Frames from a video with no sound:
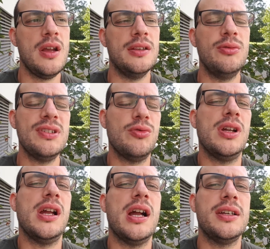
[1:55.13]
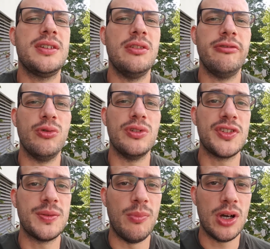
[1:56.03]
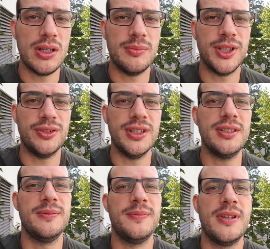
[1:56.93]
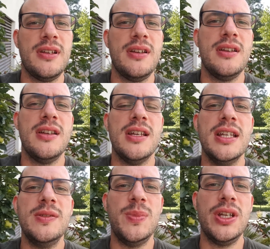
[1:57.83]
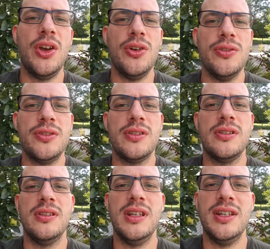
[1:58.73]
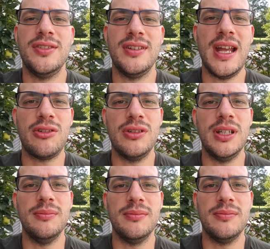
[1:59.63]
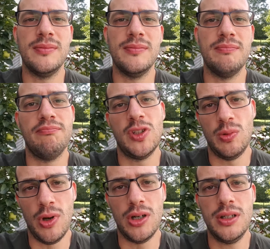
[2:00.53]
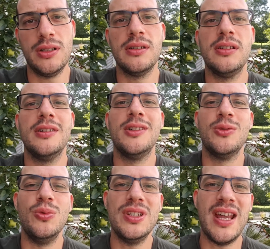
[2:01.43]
The reason why I ask you if you are smart about it is because there's an acronym, SMART, which